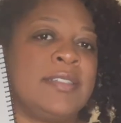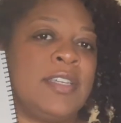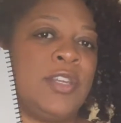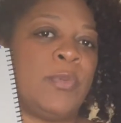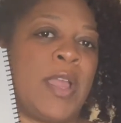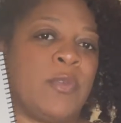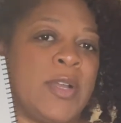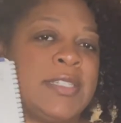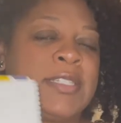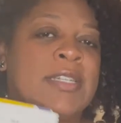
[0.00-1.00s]
You write
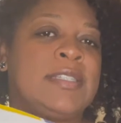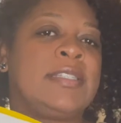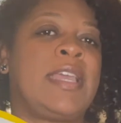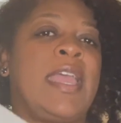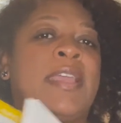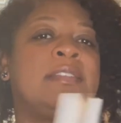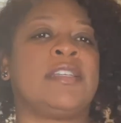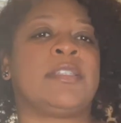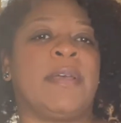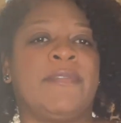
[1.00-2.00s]
one sentence a day, it
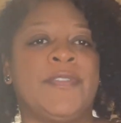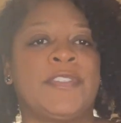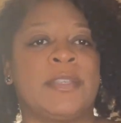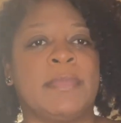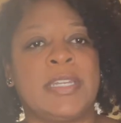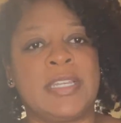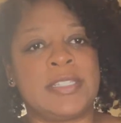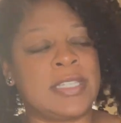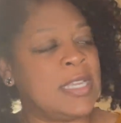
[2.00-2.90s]
takes about 15 minutes.